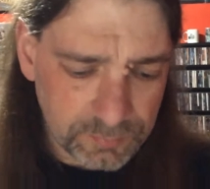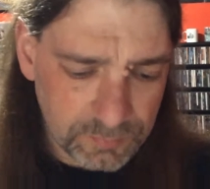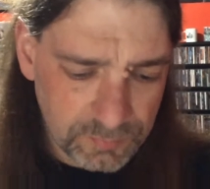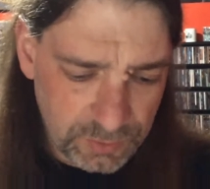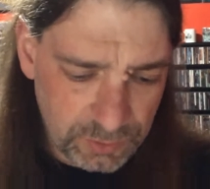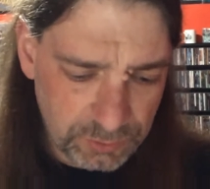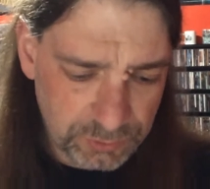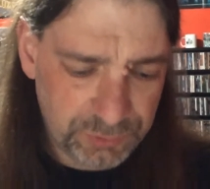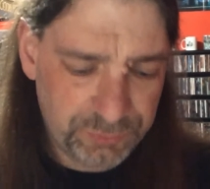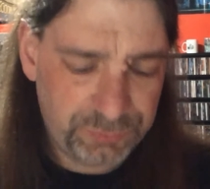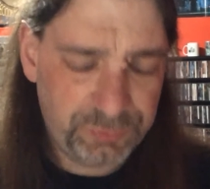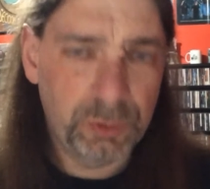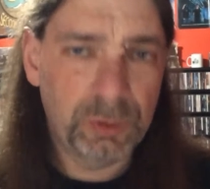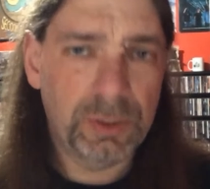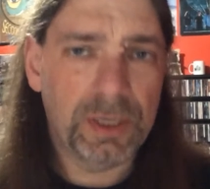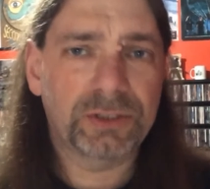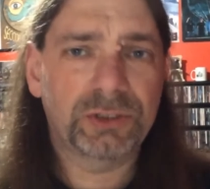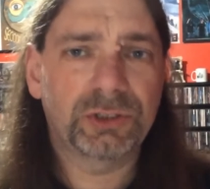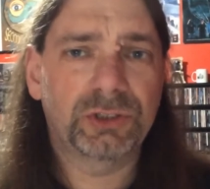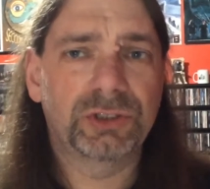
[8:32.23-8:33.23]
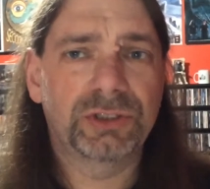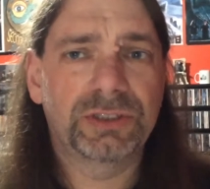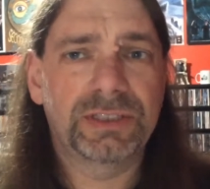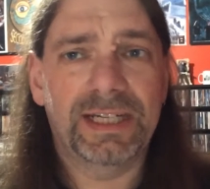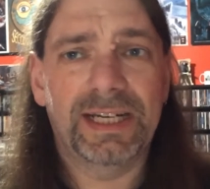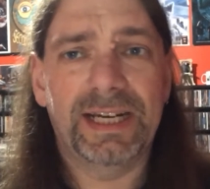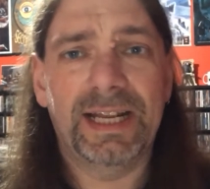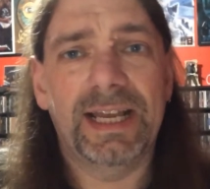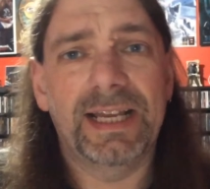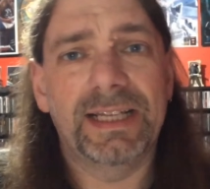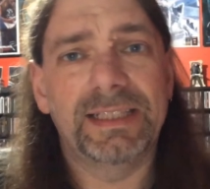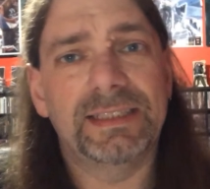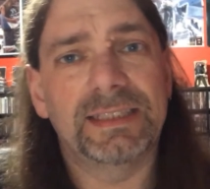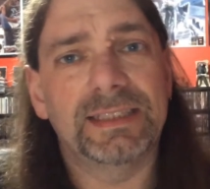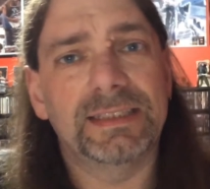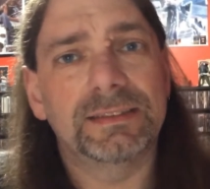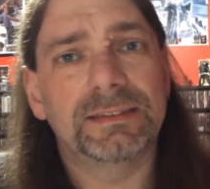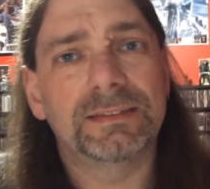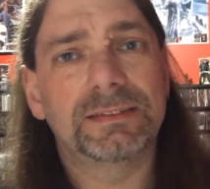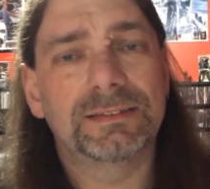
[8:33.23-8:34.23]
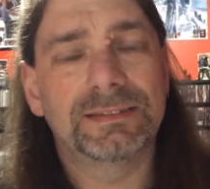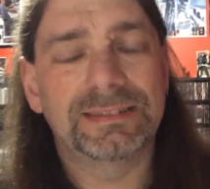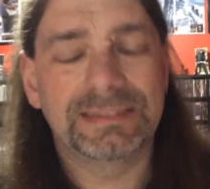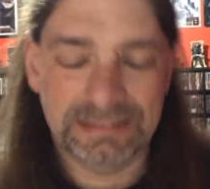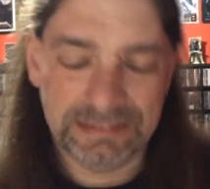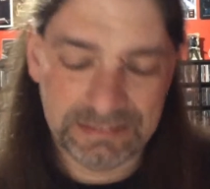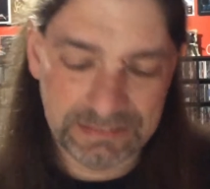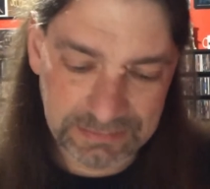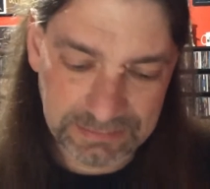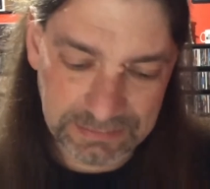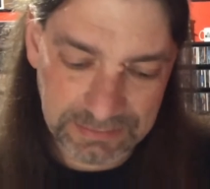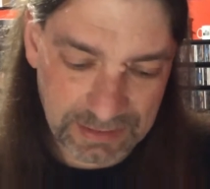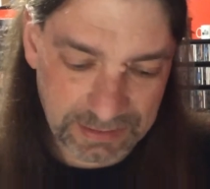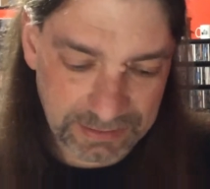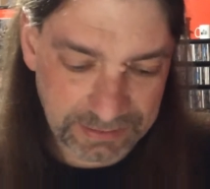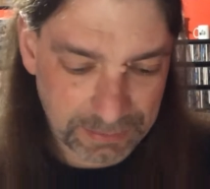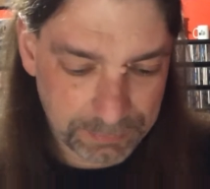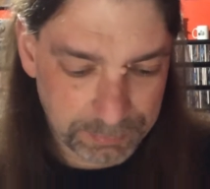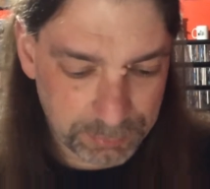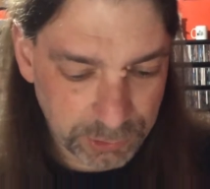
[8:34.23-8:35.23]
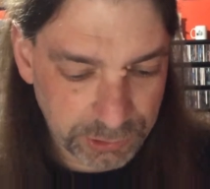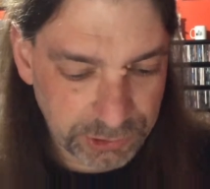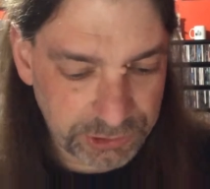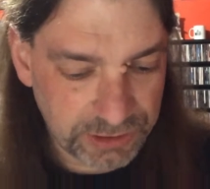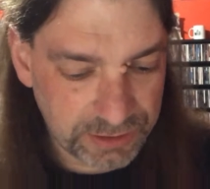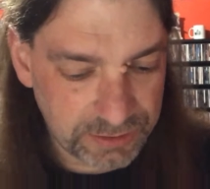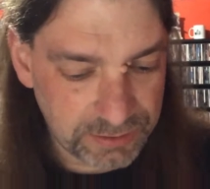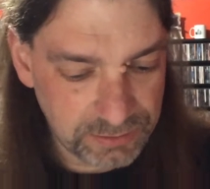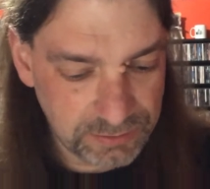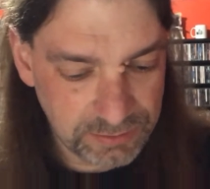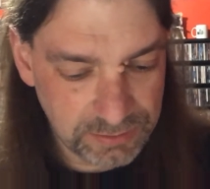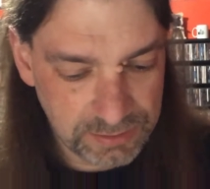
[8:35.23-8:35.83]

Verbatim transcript: There's a few extras that I had that kind of got pushed out.